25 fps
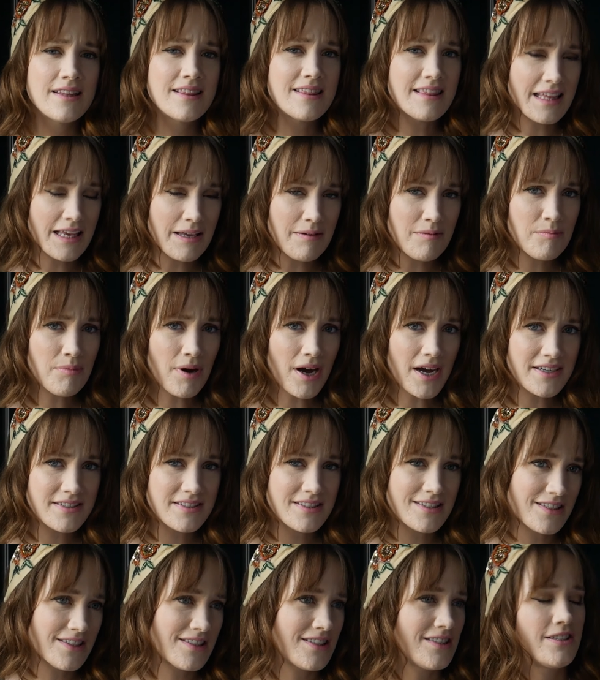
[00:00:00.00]
theme
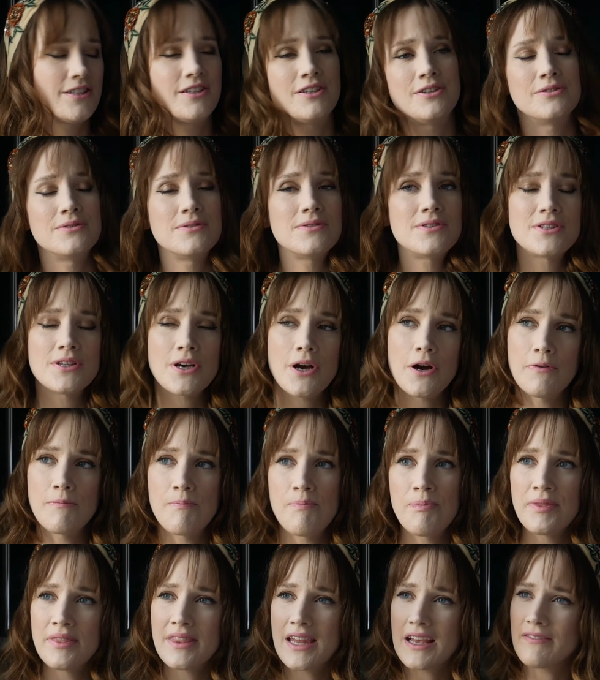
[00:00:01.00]
boxes too, so
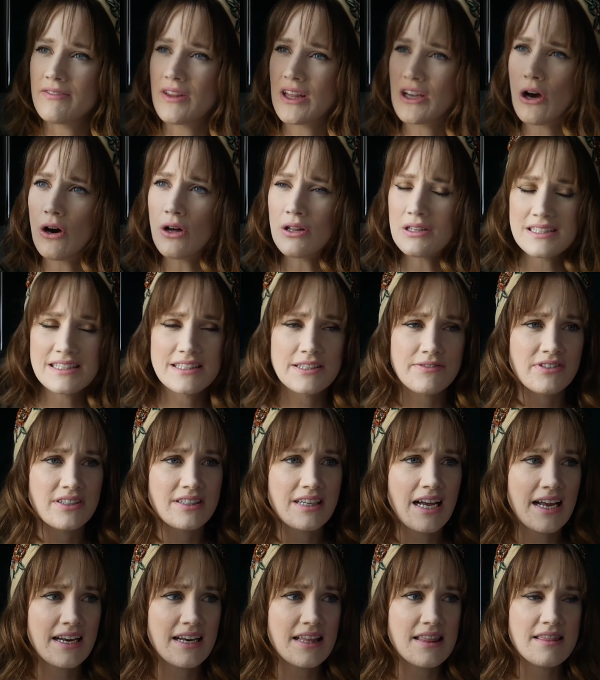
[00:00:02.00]
They have like all these different
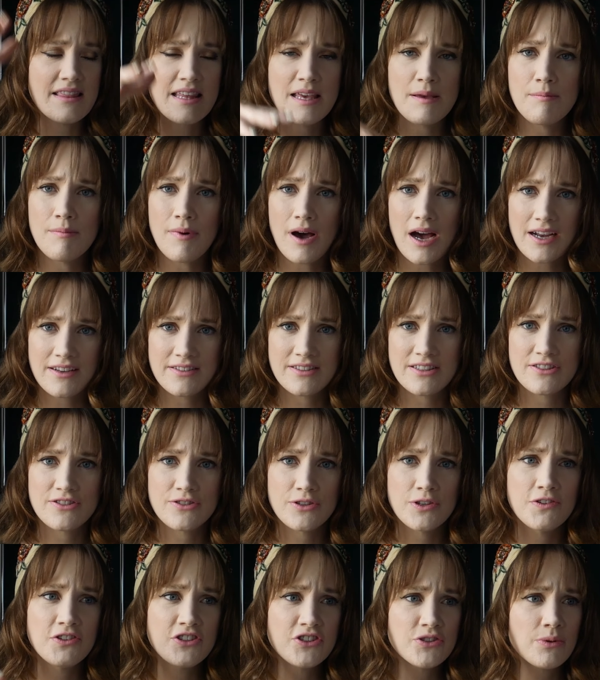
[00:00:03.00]
kind of theme boxes.
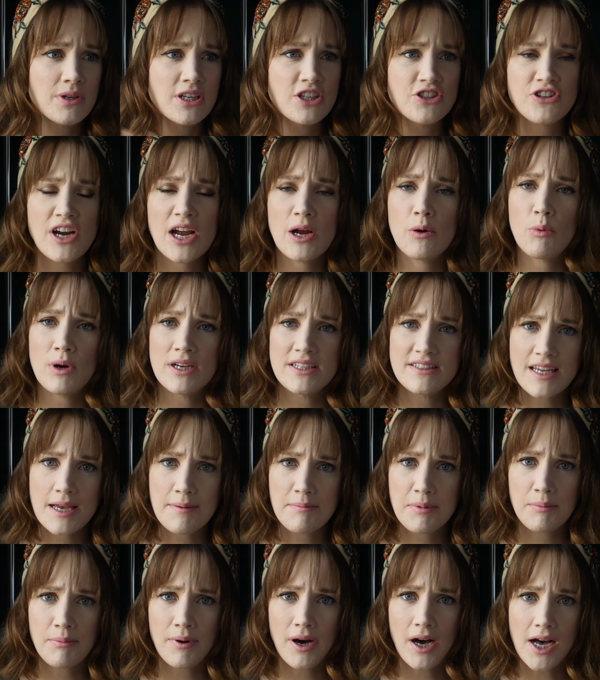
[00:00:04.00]
So if you just want to try one type
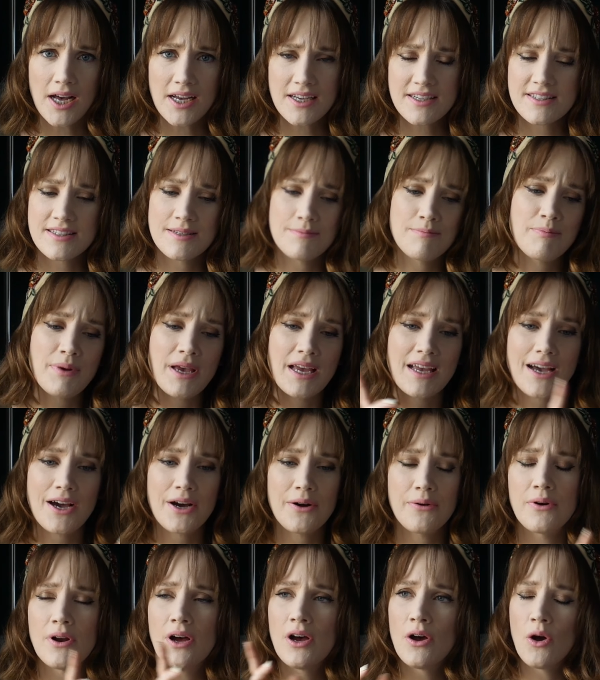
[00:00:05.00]
of box and pick
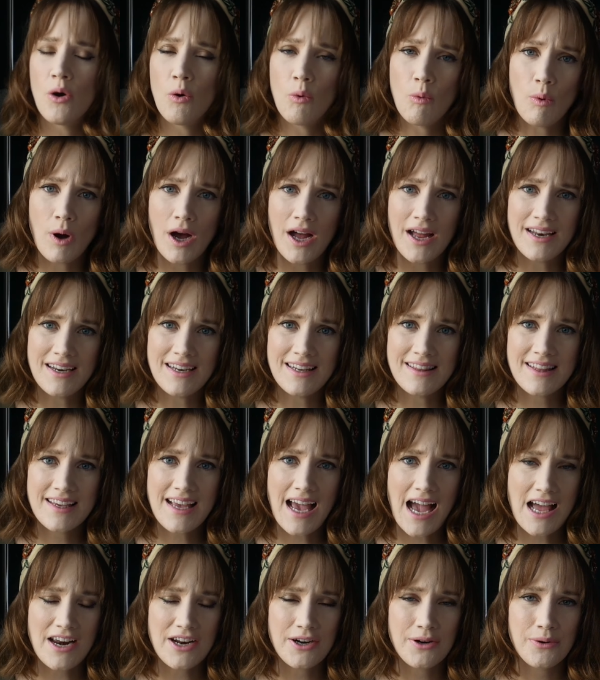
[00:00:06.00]
out one in the
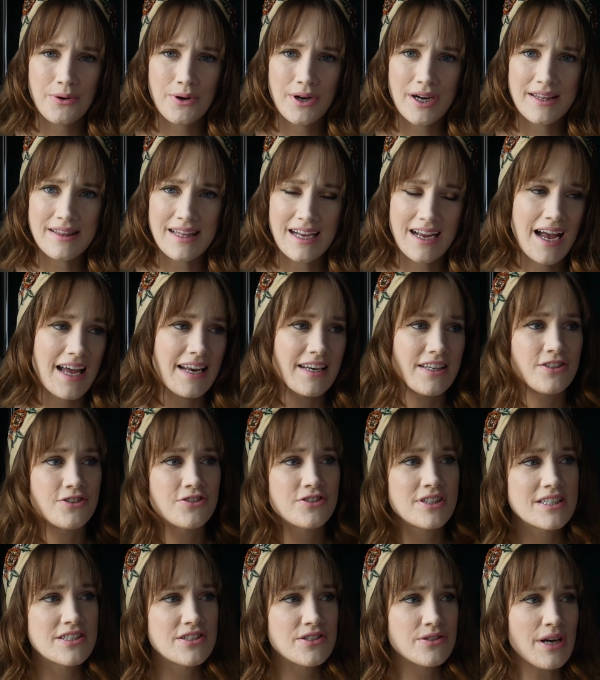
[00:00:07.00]
category that kind of
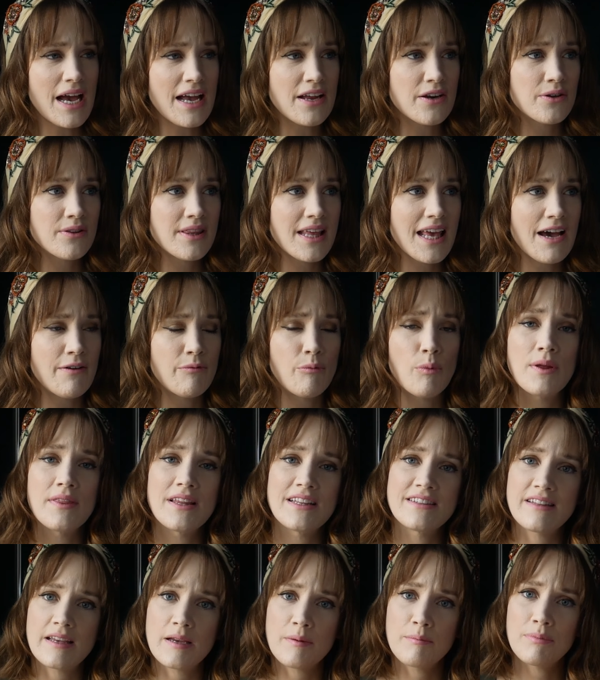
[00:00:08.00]
intrigues you. I know they have one
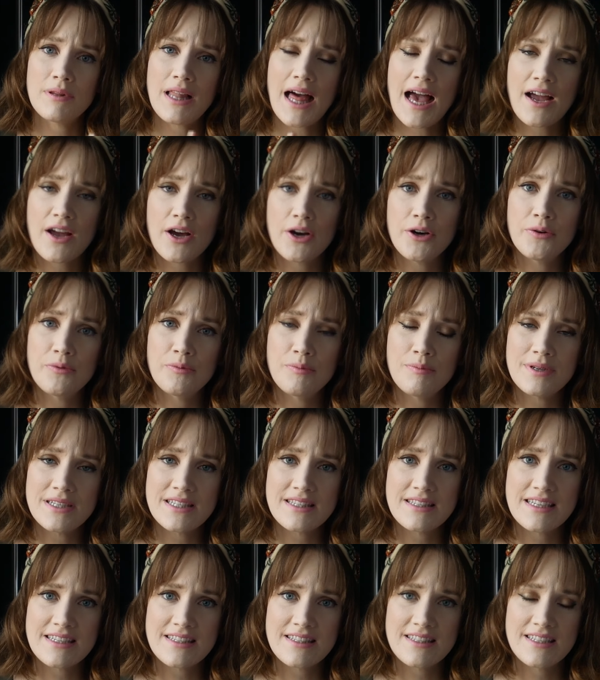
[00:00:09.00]
that's like Black owned
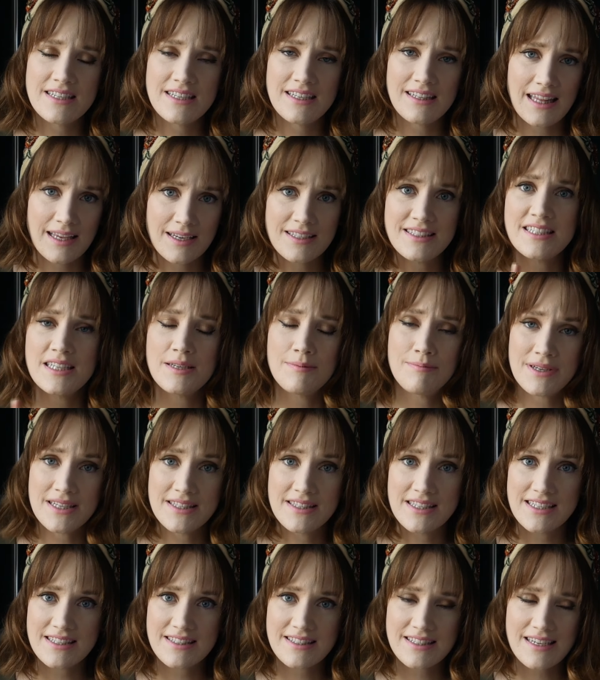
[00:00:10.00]
business, like tea
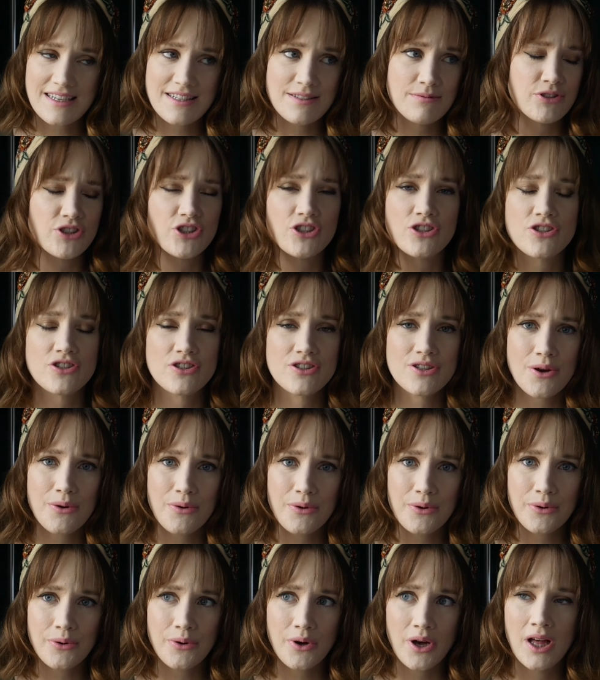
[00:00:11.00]
businesses, which is so
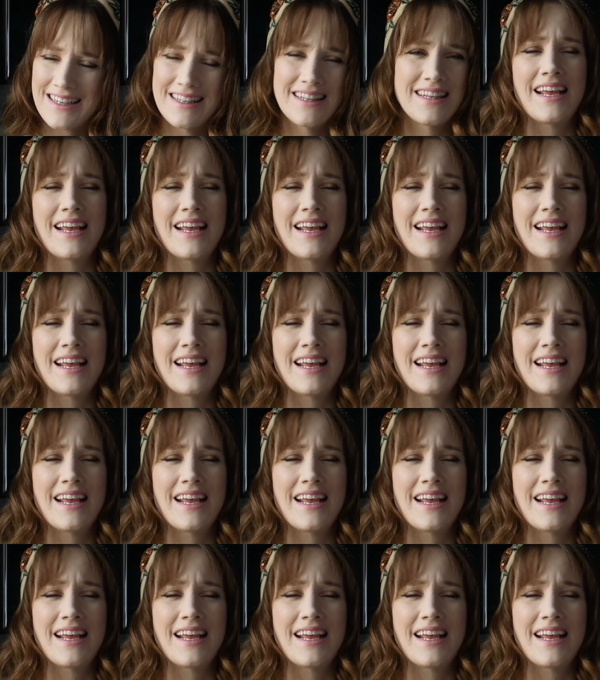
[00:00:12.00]
cool. And